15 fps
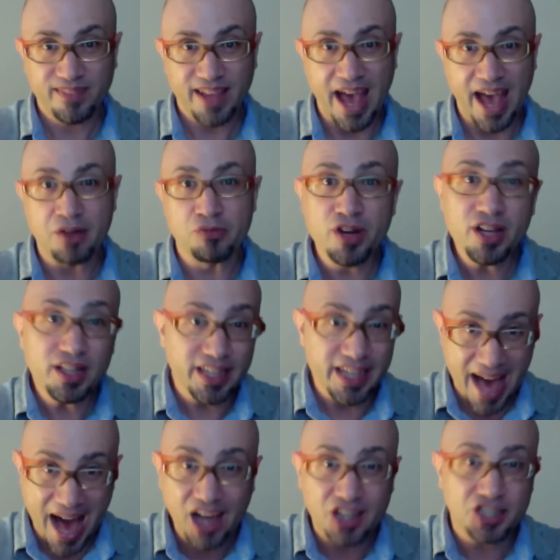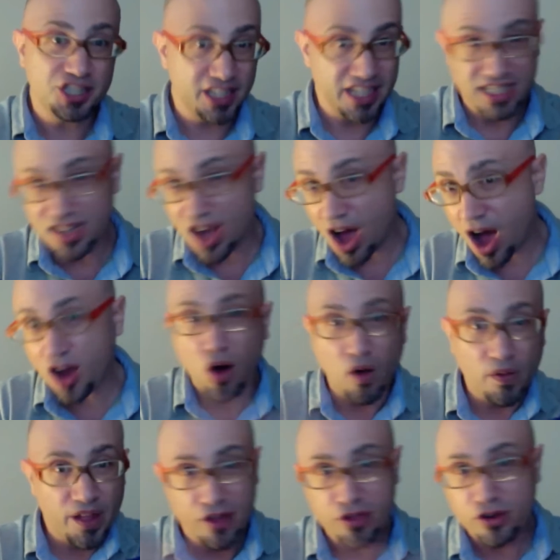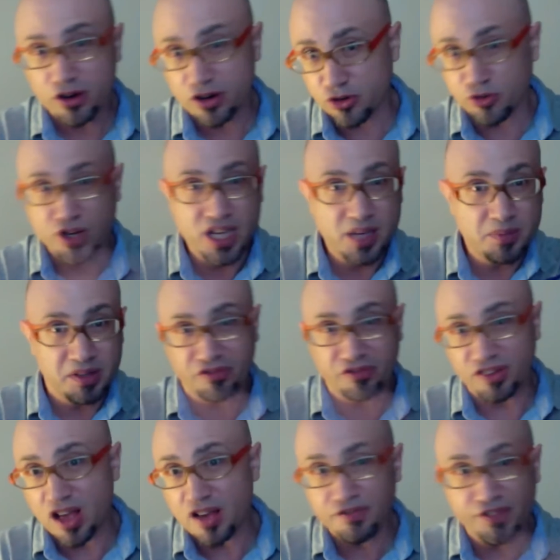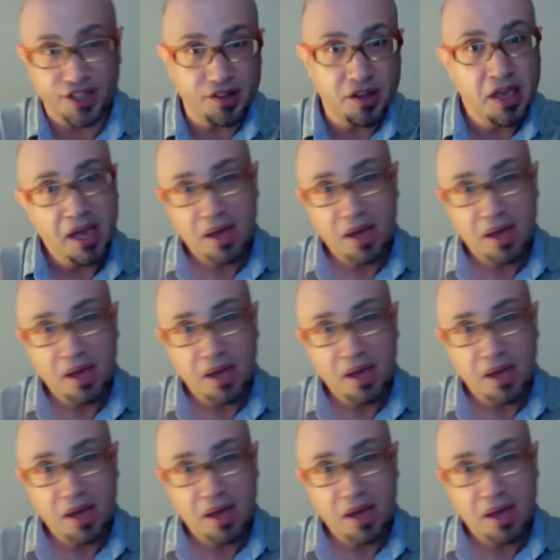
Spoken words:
and really, actually, knock all that other cream and fluff and